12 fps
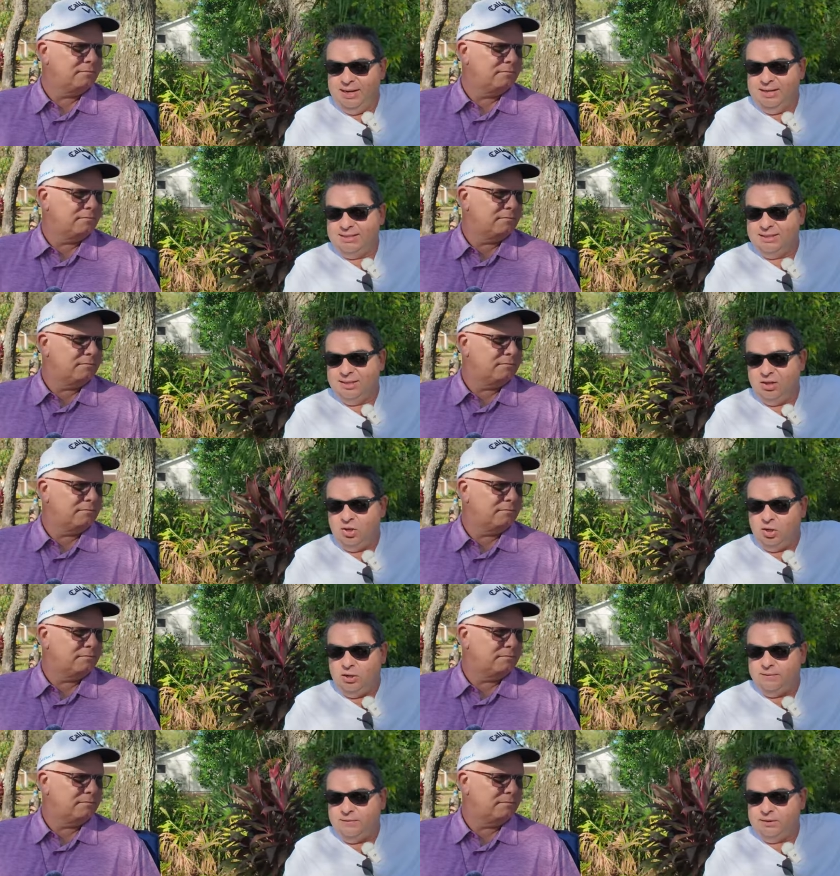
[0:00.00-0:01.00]
Speaker 1: it still
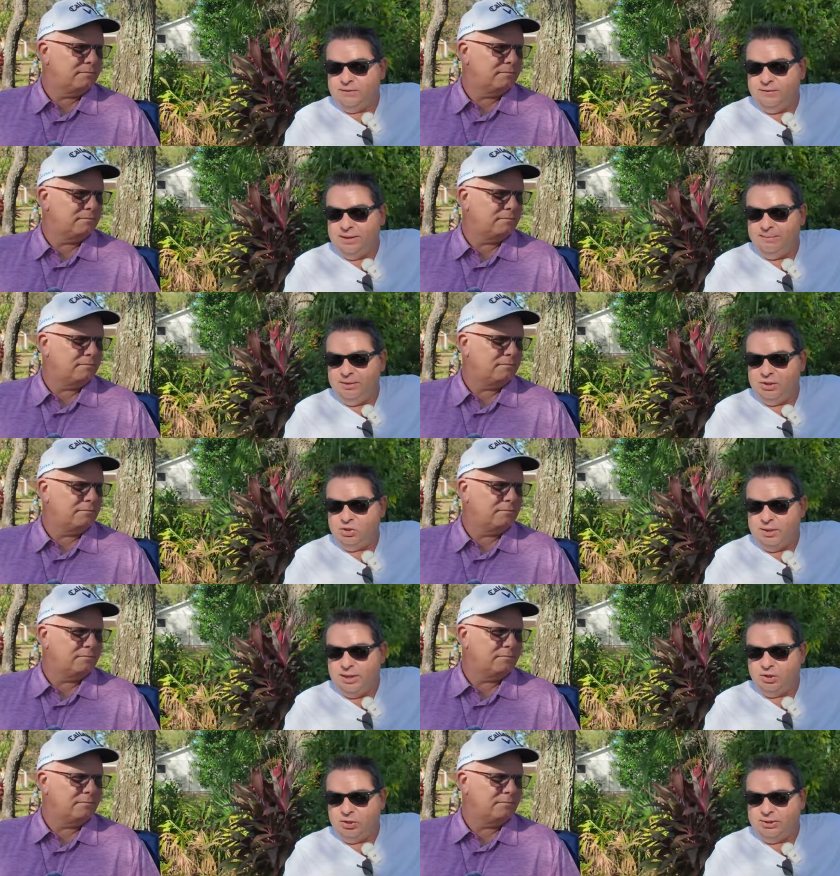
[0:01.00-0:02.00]
offers family
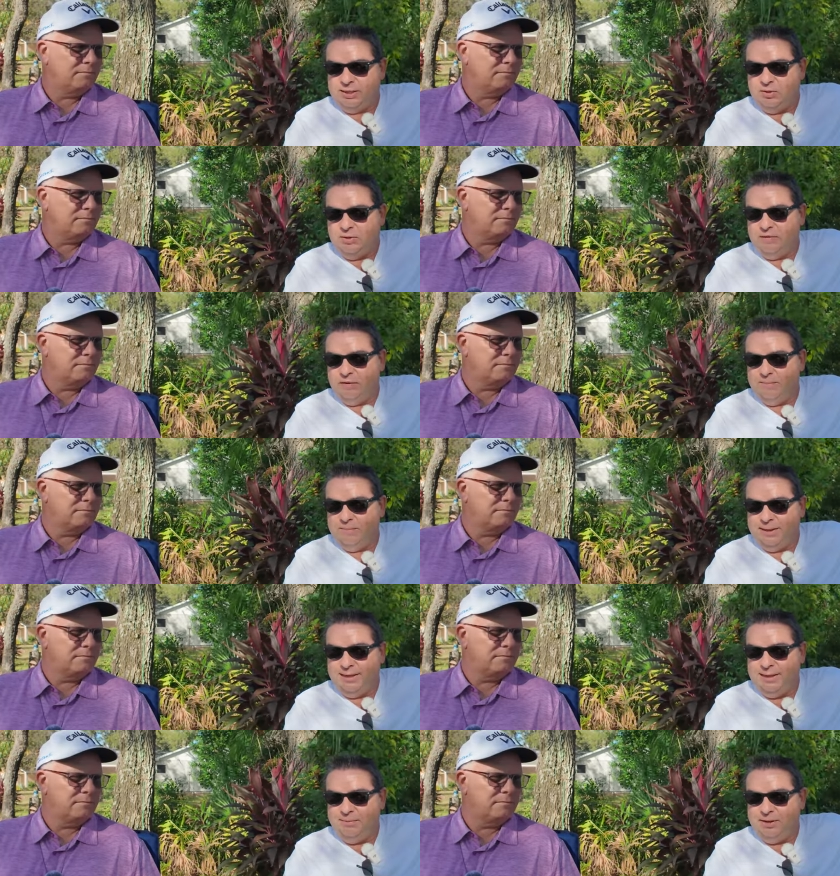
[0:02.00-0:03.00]
attractions. However,
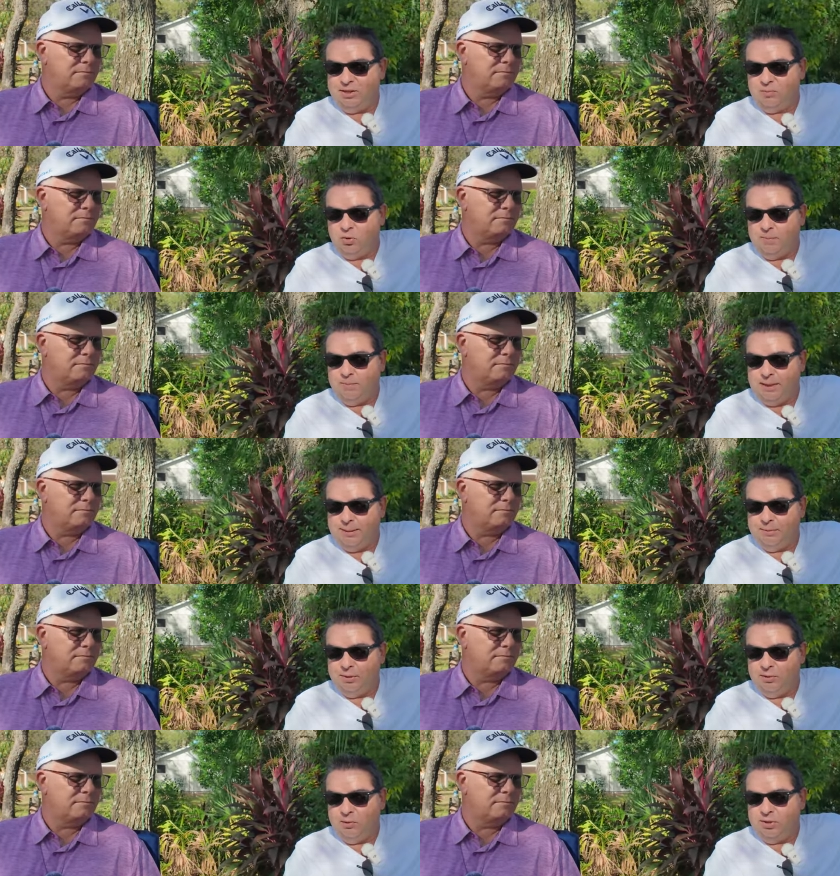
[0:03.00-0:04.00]
Miami is more
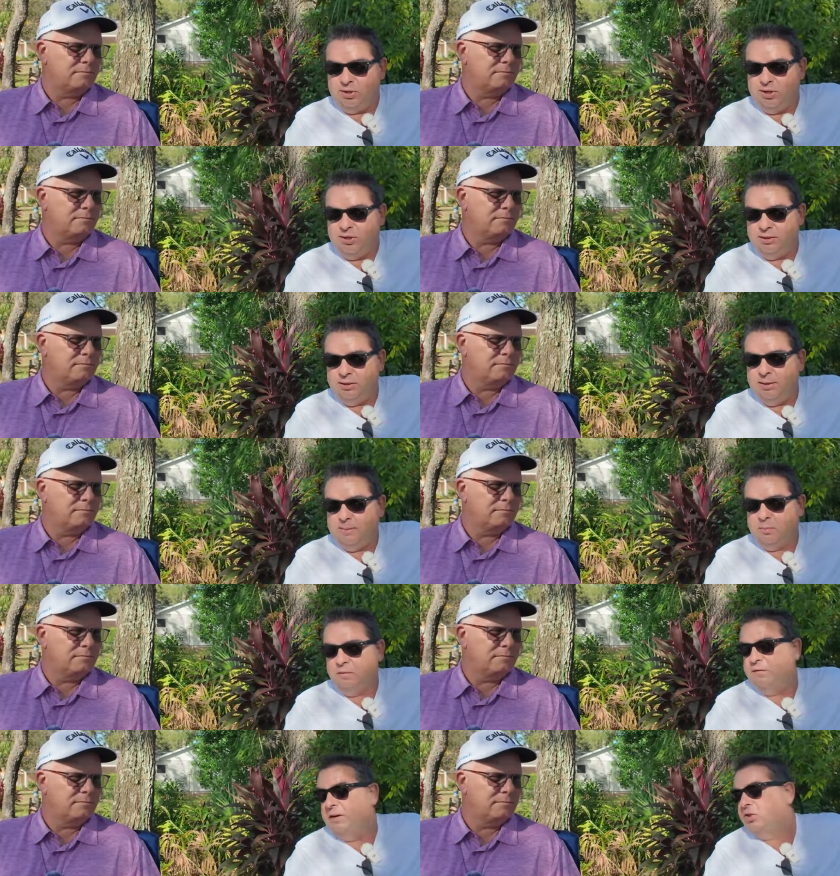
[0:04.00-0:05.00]
popular with young
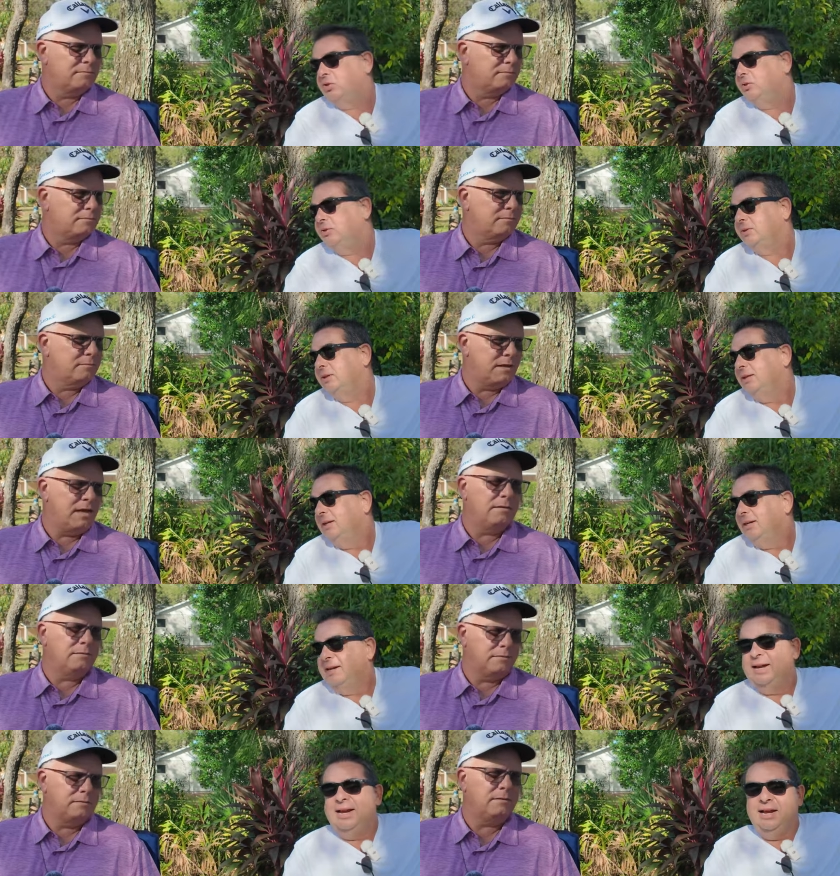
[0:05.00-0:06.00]
professionals. Yeah.
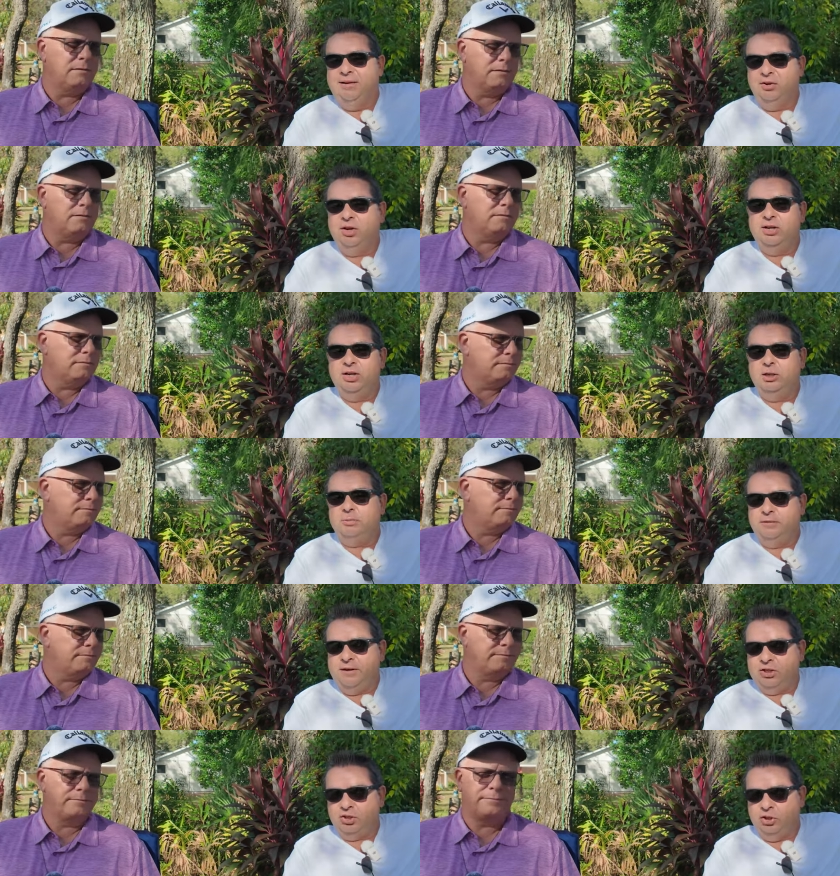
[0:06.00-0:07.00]
If you're a young
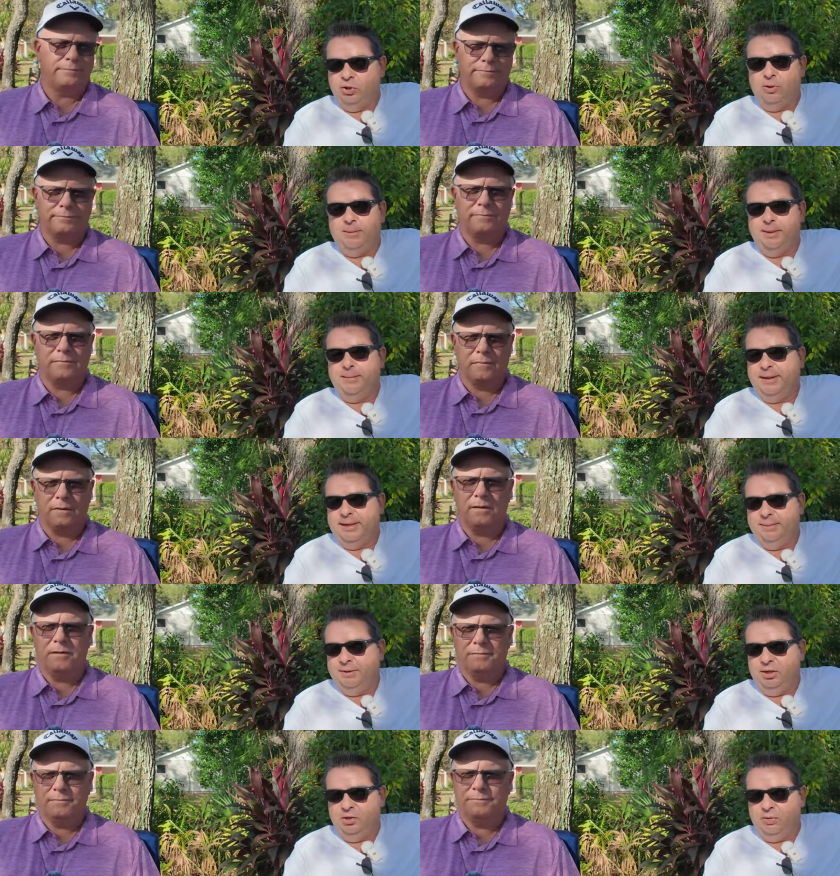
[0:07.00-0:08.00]
professional, you want to be in
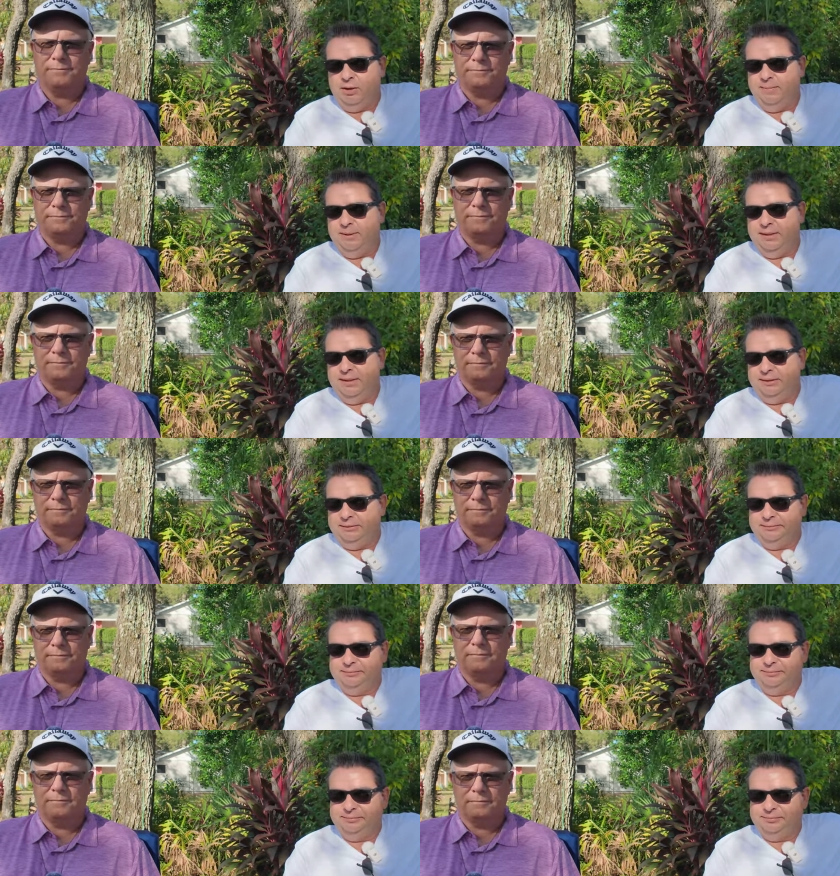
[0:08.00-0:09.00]
Miami, you don't want to be here.
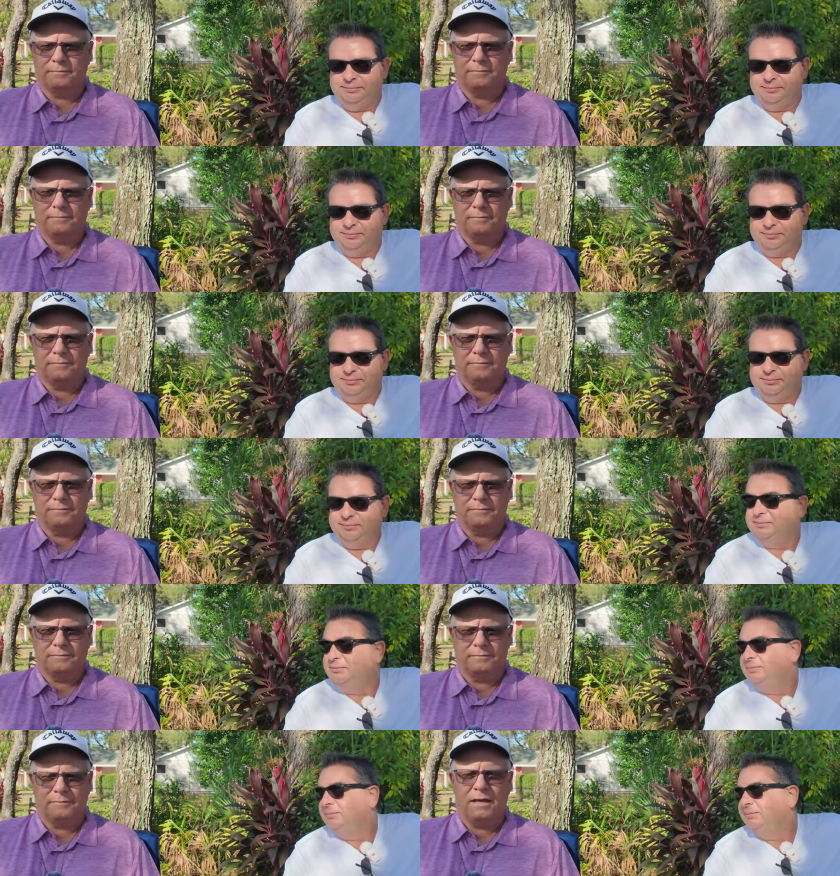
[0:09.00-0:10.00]

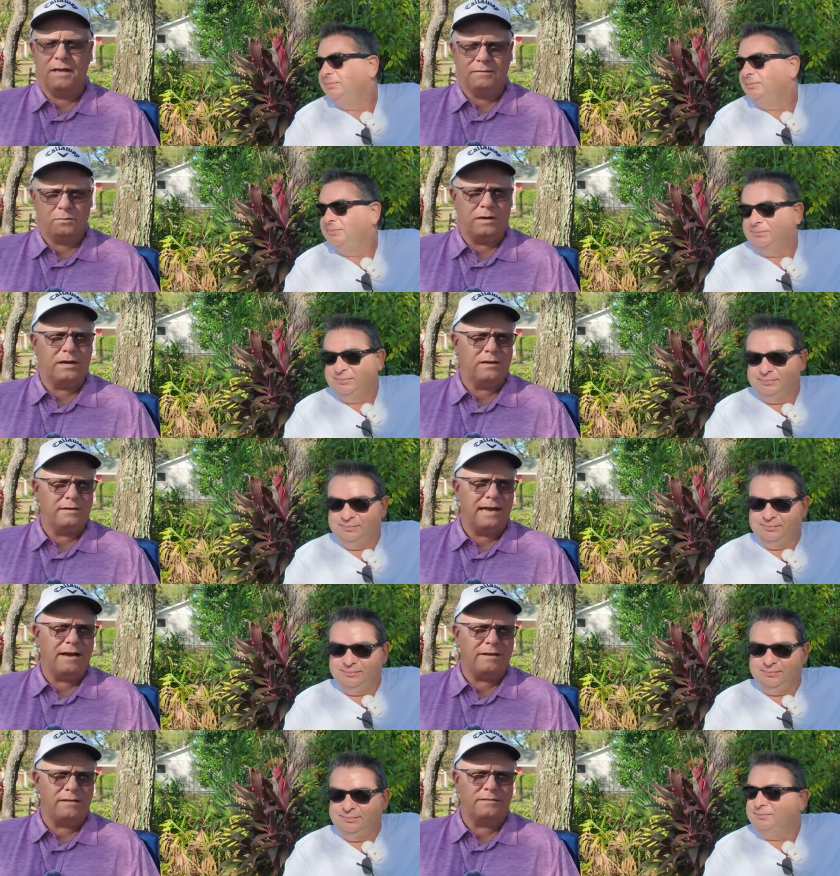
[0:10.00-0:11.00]
Speaker 2: Yes, without a doubt.